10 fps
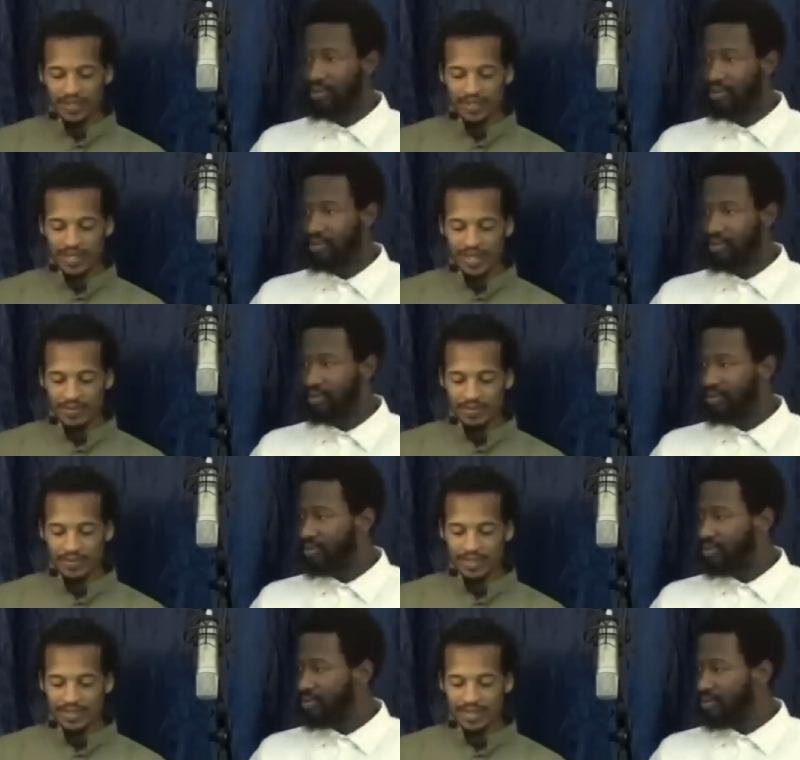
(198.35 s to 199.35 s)
Speaker 1: Yet
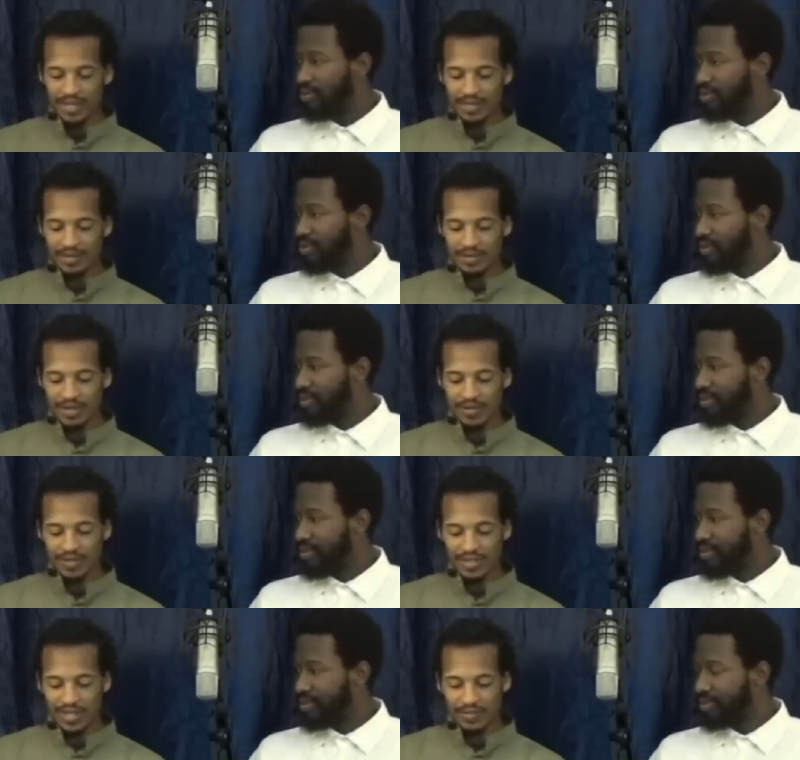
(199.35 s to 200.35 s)
must thou learn
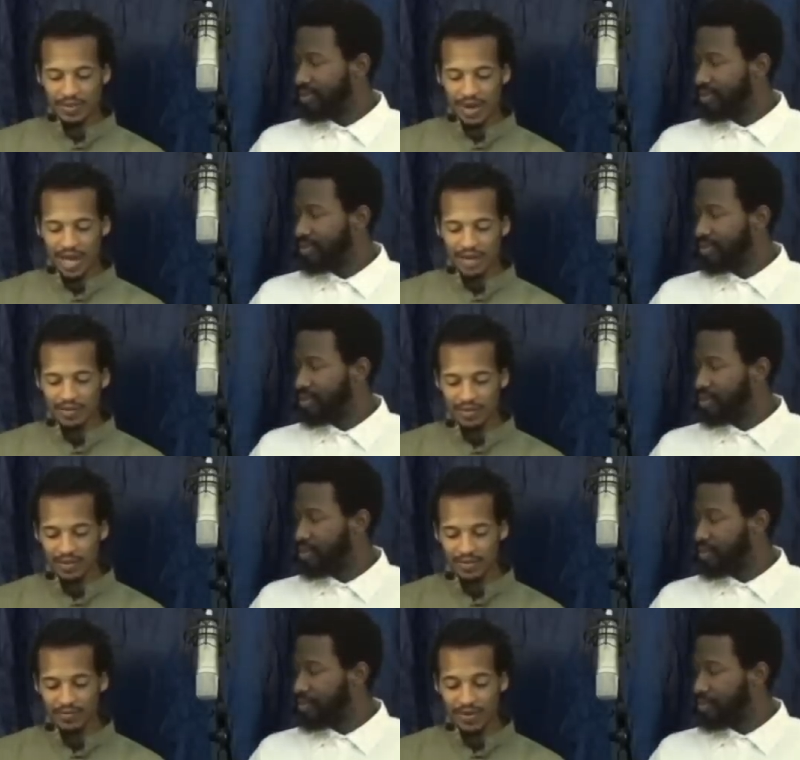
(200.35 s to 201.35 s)
everything more
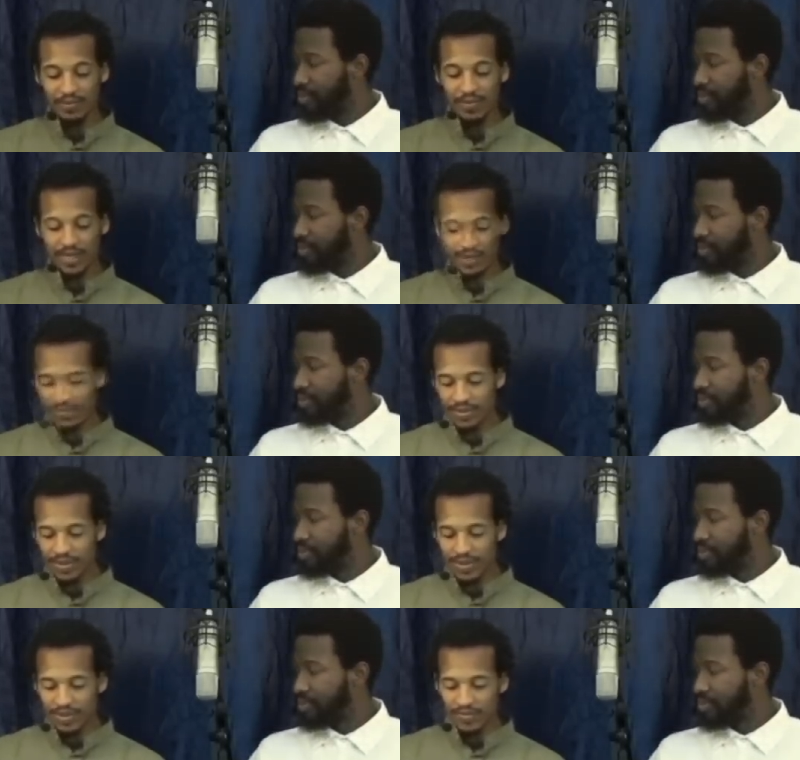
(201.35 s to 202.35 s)
accurately from me,
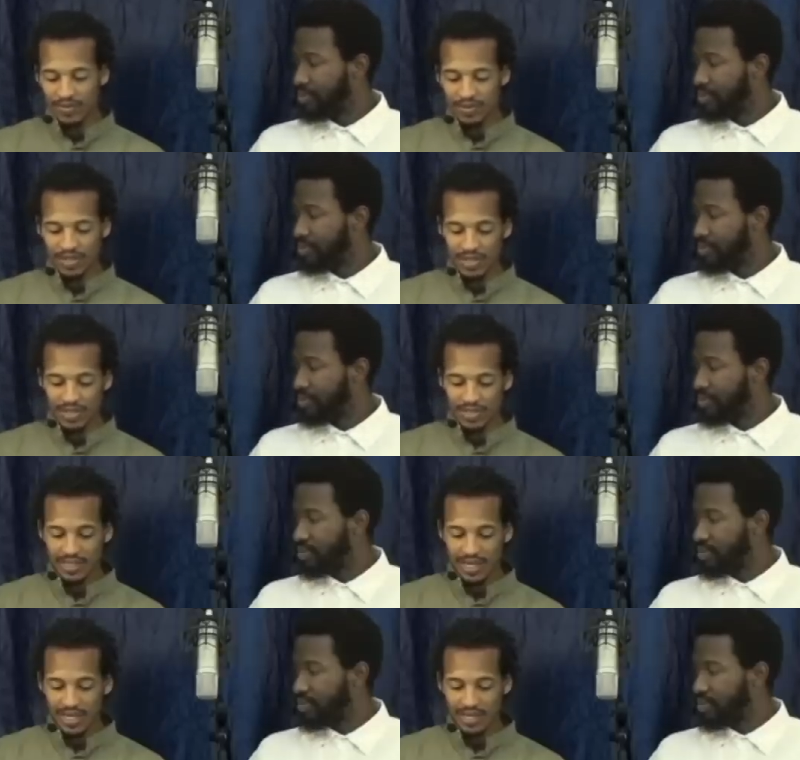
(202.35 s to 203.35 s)
for to this
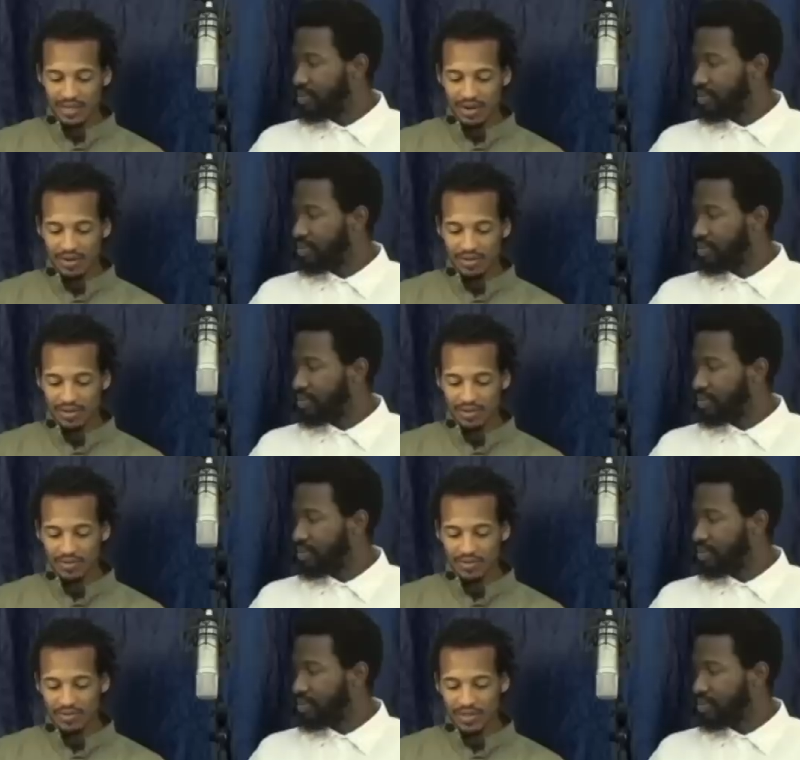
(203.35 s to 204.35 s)
end
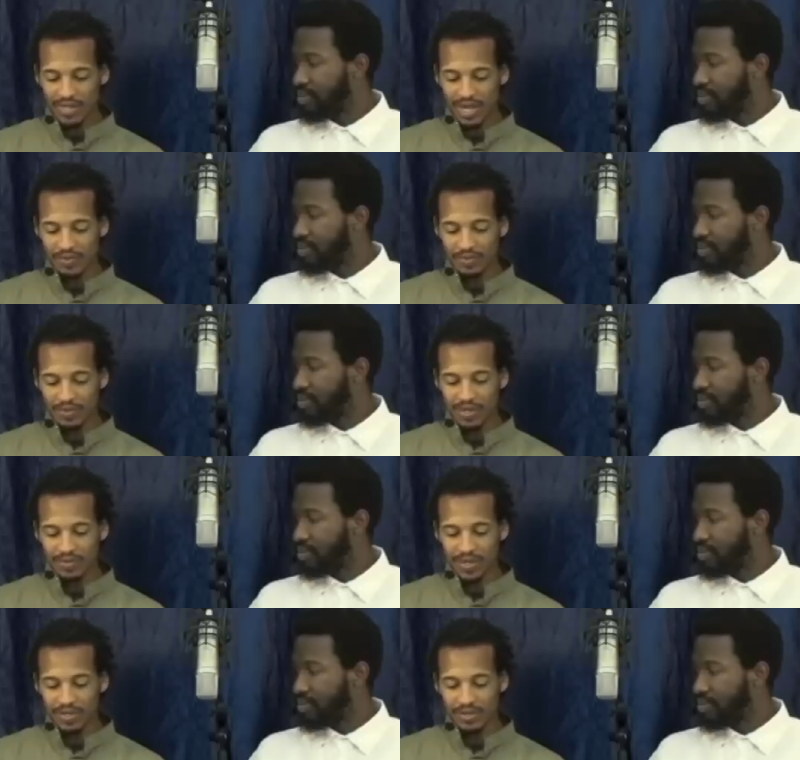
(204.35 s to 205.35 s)
also was I
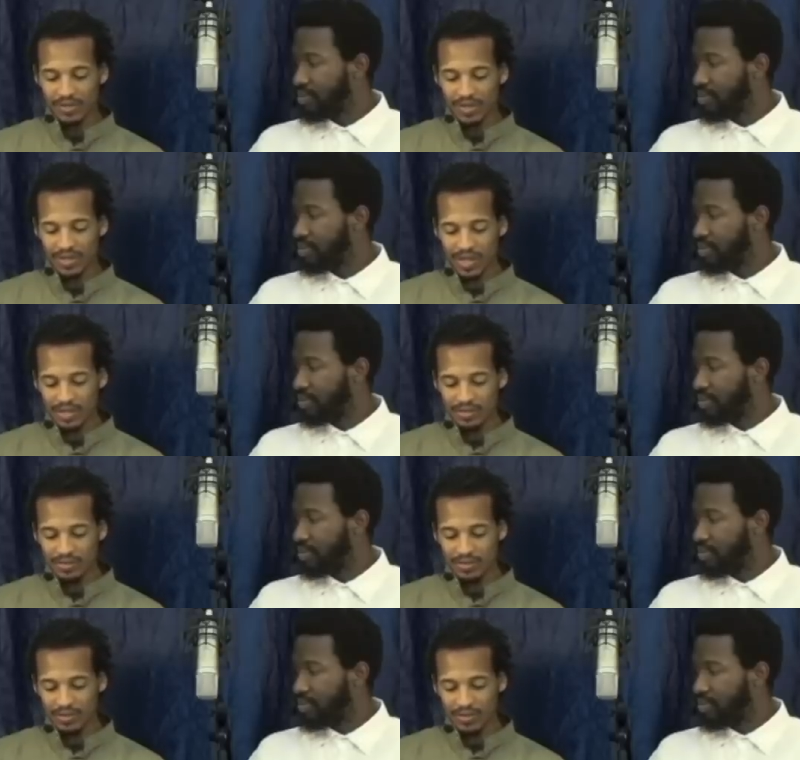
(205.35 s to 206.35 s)
appointed by the glorious
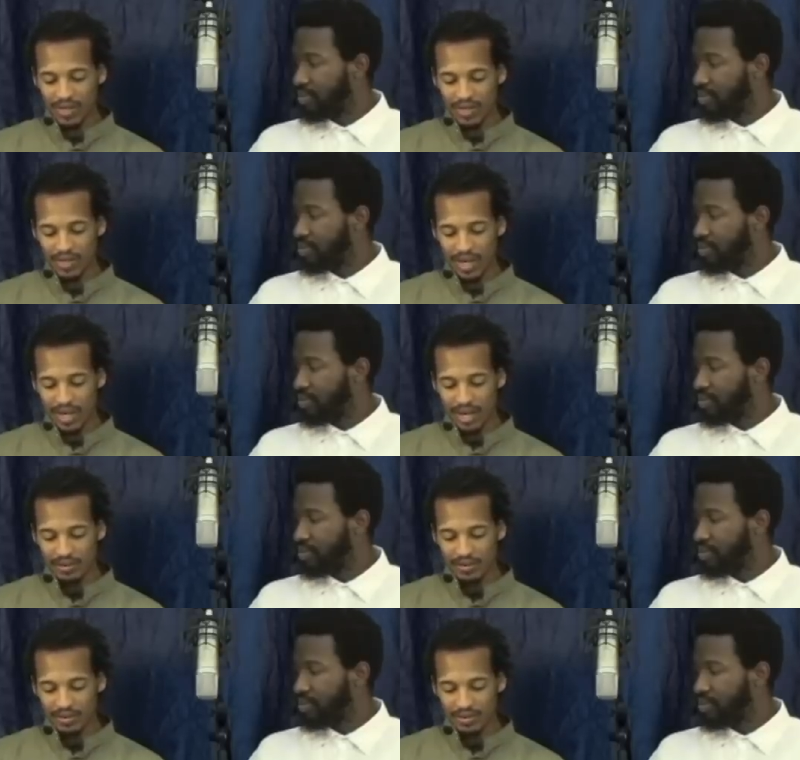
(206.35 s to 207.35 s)
angel to dwell in thy
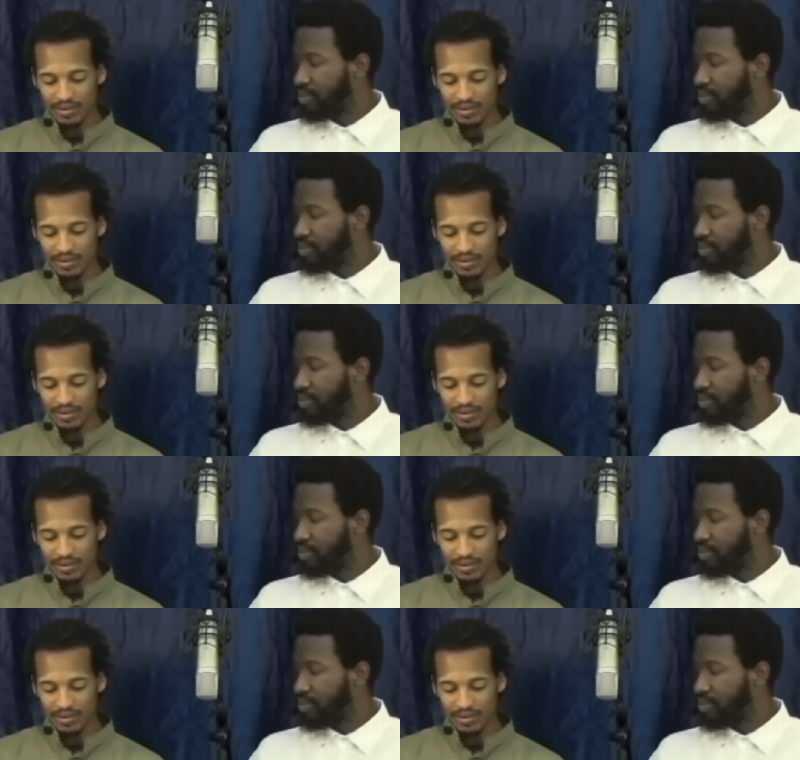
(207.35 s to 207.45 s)
house,